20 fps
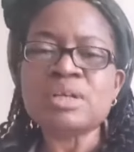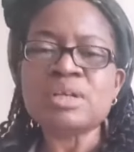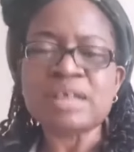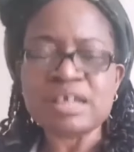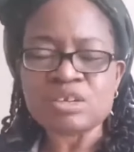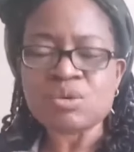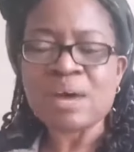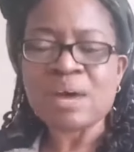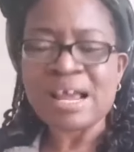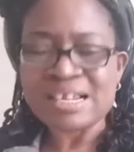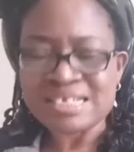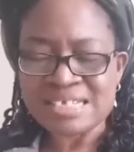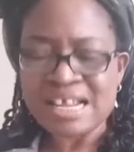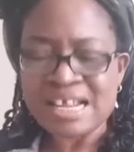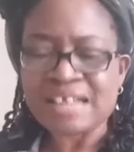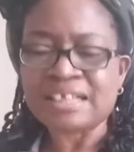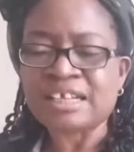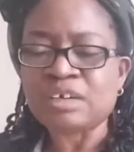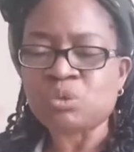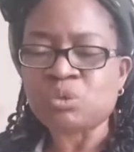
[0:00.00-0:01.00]
That's why I
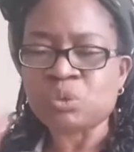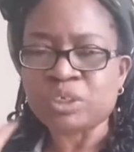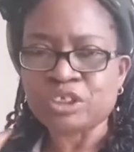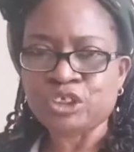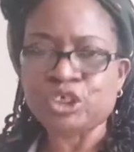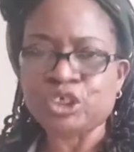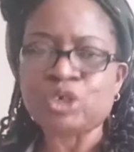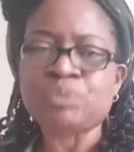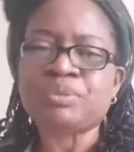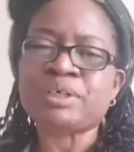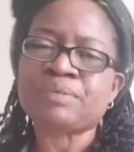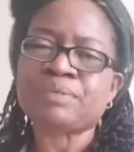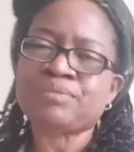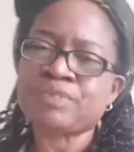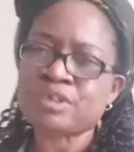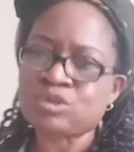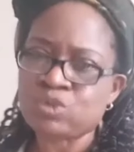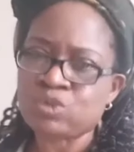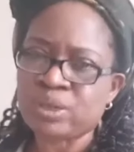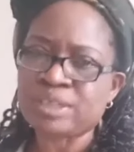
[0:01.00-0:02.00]
started with Job
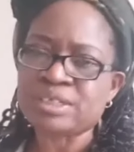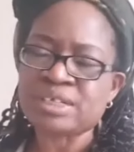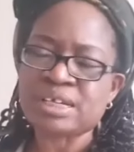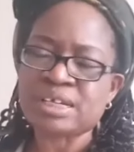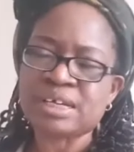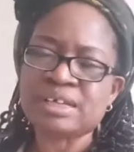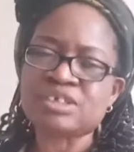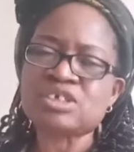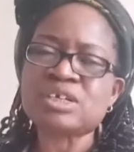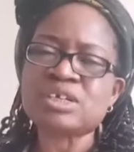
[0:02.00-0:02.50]
chapter 28,